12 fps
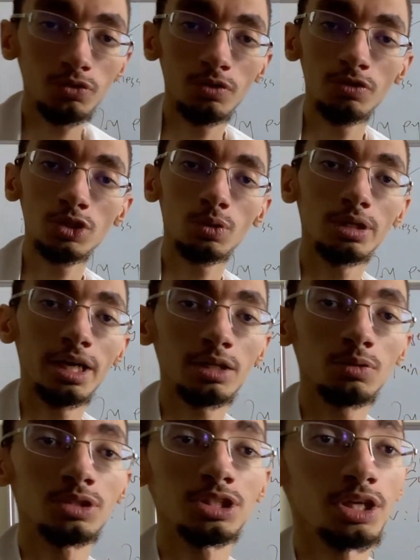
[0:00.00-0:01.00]
the visual
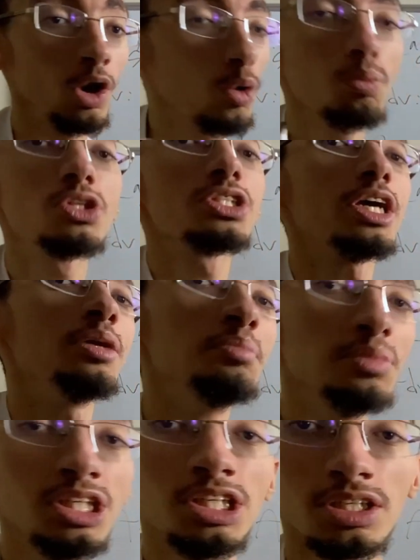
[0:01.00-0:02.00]
acuity almost
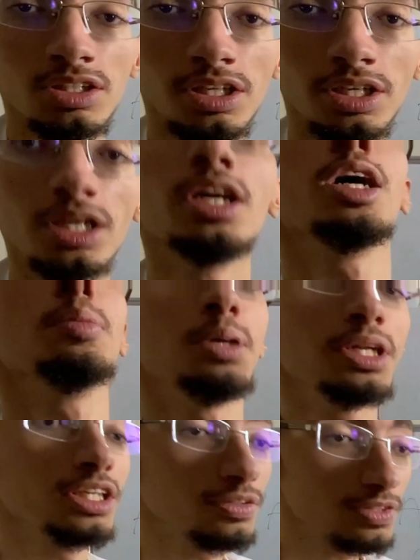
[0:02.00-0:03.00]
immediately. But
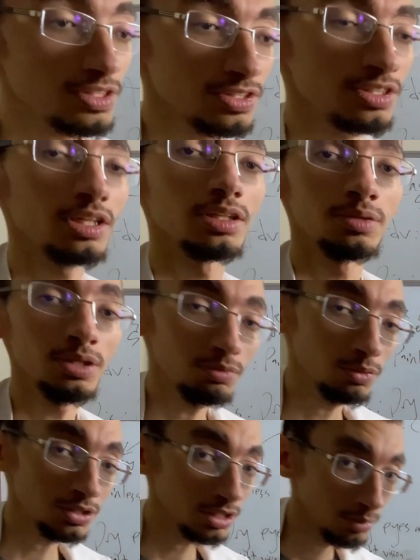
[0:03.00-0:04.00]
even still, even
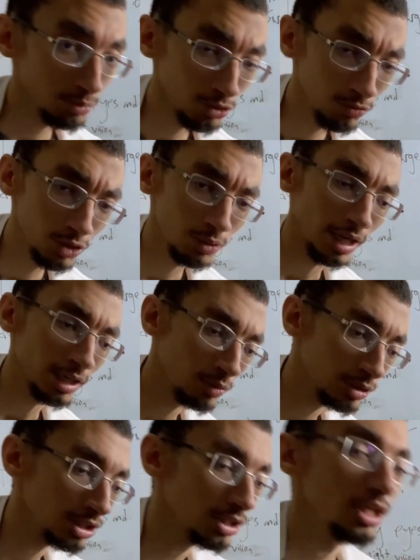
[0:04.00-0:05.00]
with an improved visual
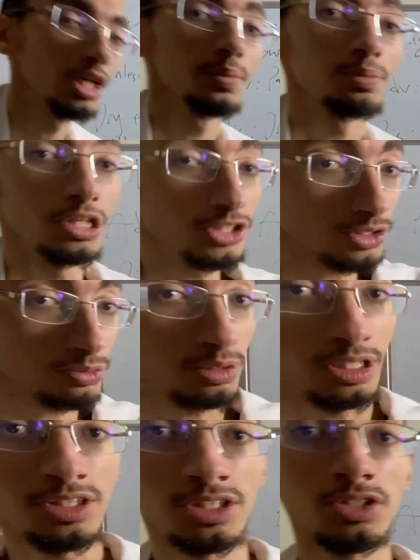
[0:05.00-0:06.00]
acuity, patients with
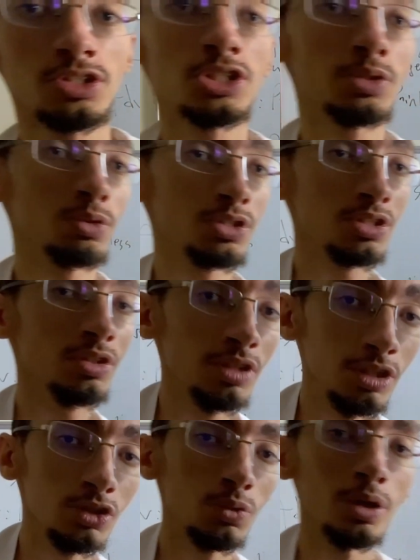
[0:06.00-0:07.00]
LASIK surgery will still
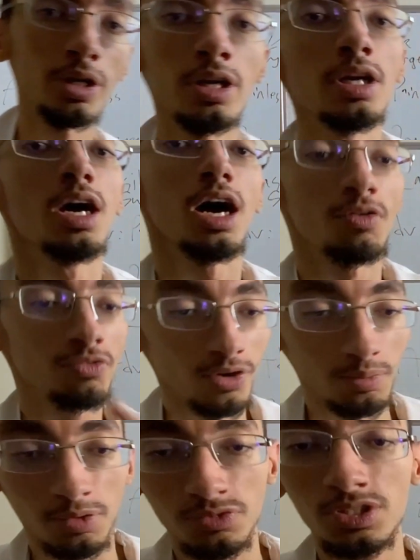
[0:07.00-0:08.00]
need to wear a
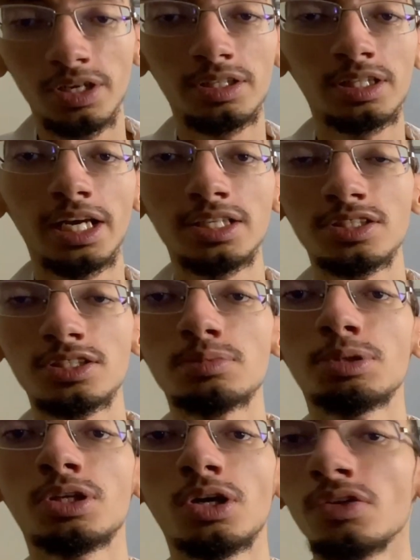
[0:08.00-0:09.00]
form of sunglasses
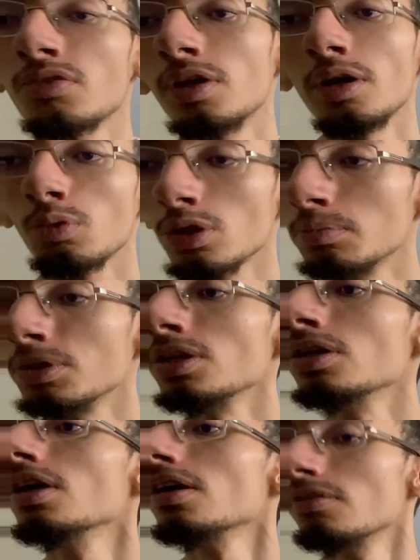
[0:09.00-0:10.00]
because they will be
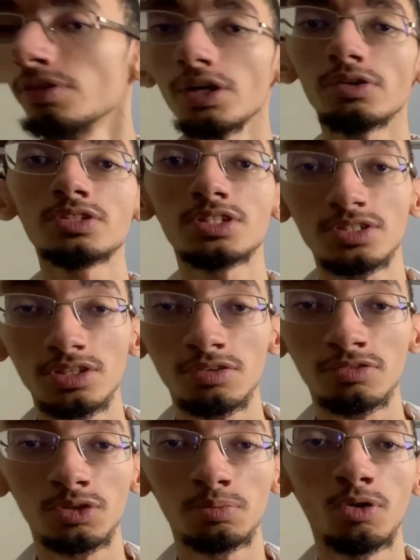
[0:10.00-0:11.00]
very sensitive
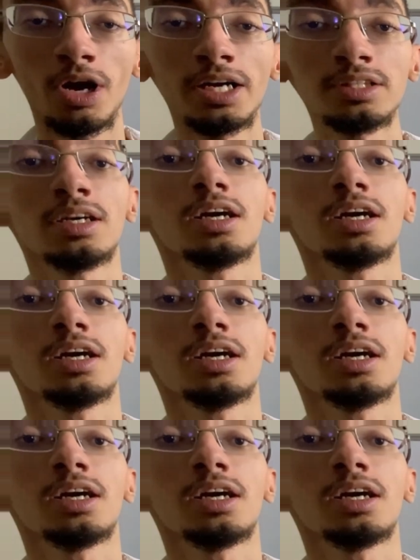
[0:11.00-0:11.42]
to bright